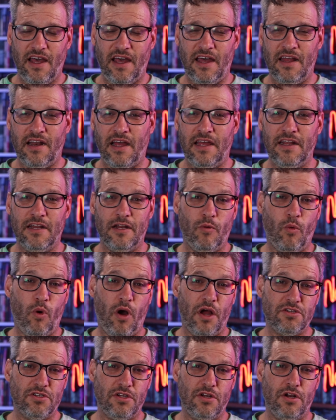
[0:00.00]
and I ended up
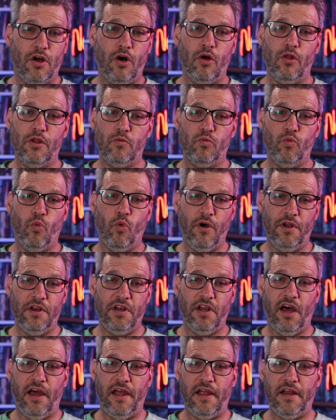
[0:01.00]
watching it all in 1
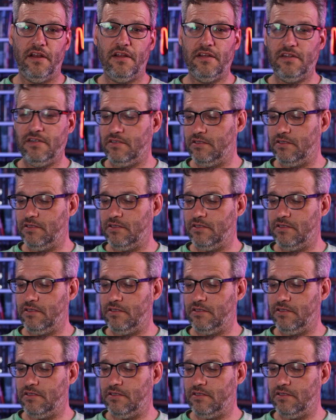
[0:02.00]
night.